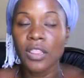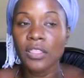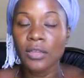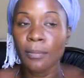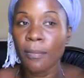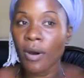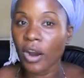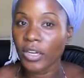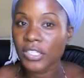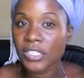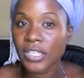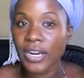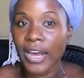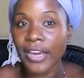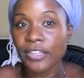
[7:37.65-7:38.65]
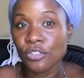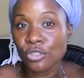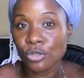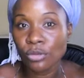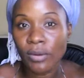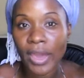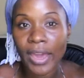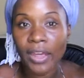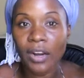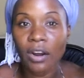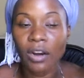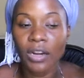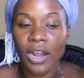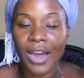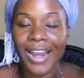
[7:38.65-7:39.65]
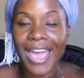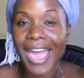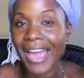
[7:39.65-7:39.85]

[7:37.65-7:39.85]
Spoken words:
the marks that I do get are not